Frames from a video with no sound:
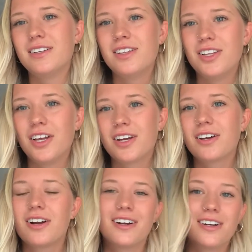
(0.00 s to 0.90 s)
look
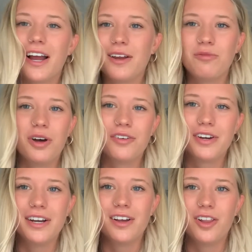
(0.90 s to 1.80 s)
or I want to
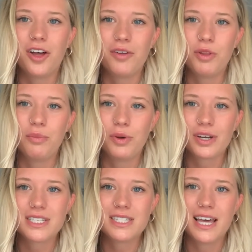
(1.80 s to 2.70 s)
read a lot of the
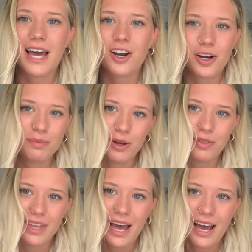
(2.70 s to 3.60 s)
books that are
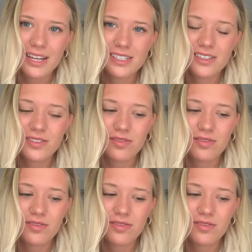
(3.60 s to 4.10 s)
about that.